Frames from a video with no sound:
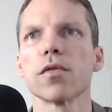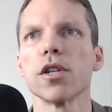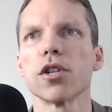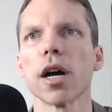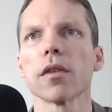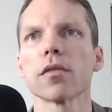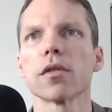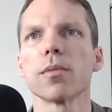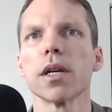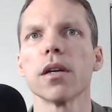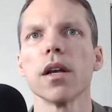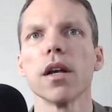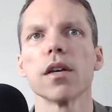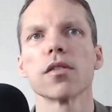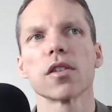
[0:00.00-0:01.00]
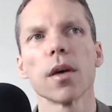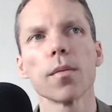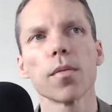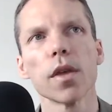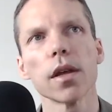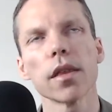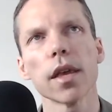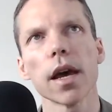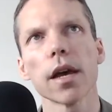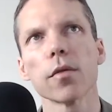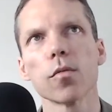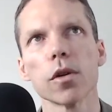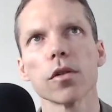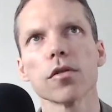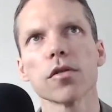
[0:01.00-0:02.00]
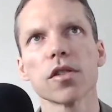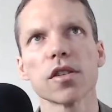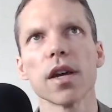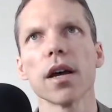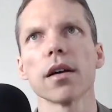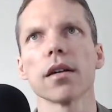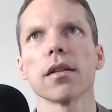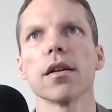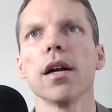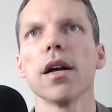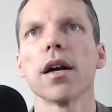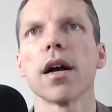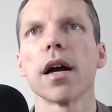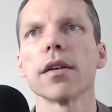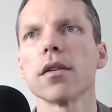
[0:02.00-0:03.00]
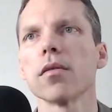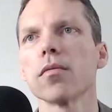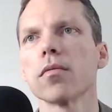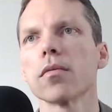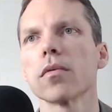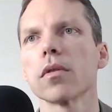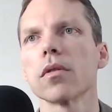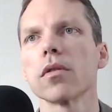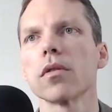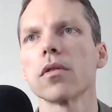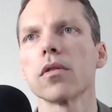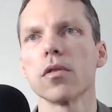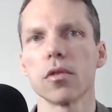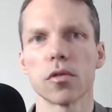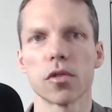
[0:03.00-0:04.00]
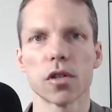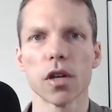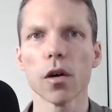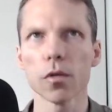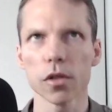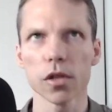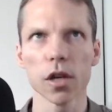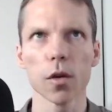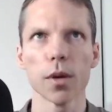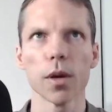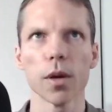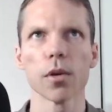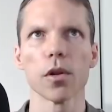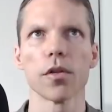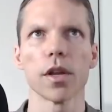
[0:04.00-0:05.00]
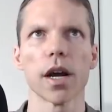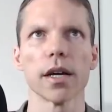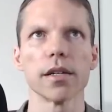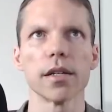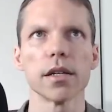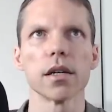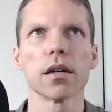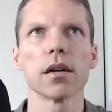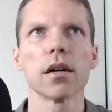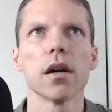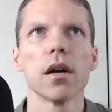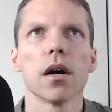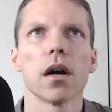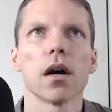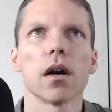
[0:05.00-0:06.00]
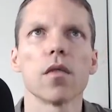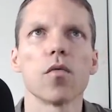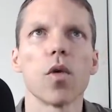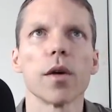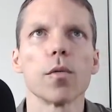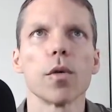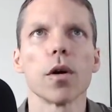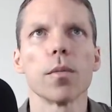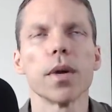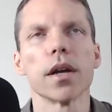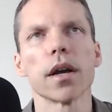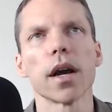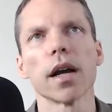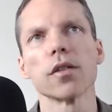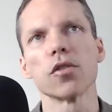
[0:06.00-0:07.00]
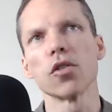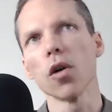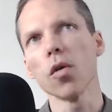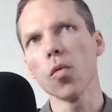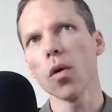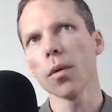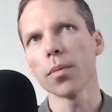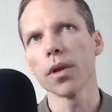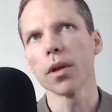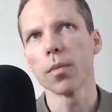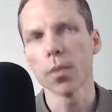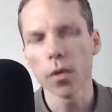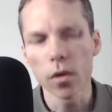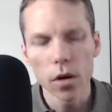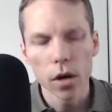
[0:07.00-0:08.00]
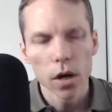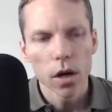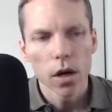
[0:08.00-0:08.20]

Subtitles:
reach out to me. Something that will sell. I don't sell people on the idea of white well-being. I don't want people.